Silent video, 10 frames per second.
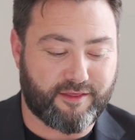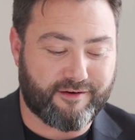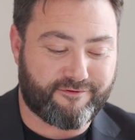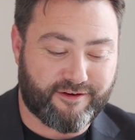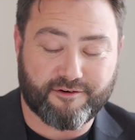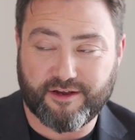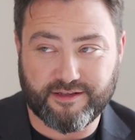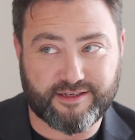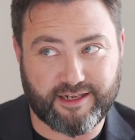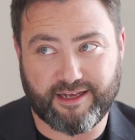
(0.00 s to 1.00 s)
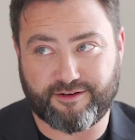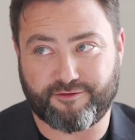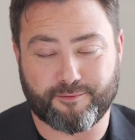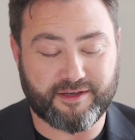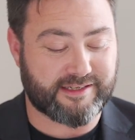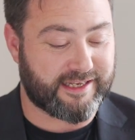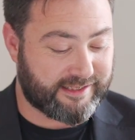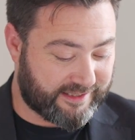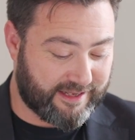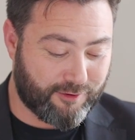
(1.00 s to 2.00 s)
They're very insulated from these
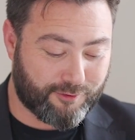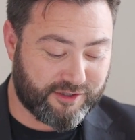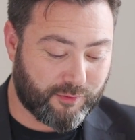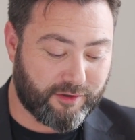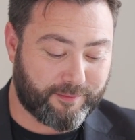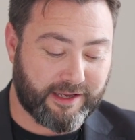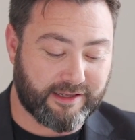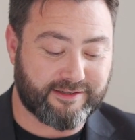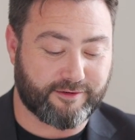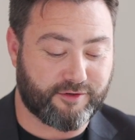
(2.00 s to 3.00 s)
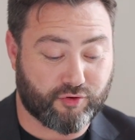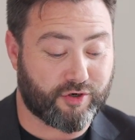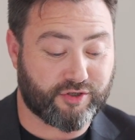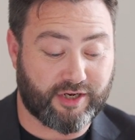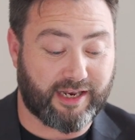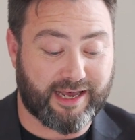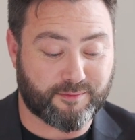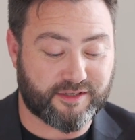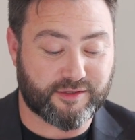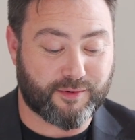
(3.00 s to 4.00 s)
things, and they always will be until the structure
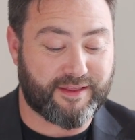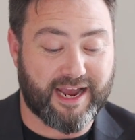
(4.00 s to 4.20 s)
collapses, when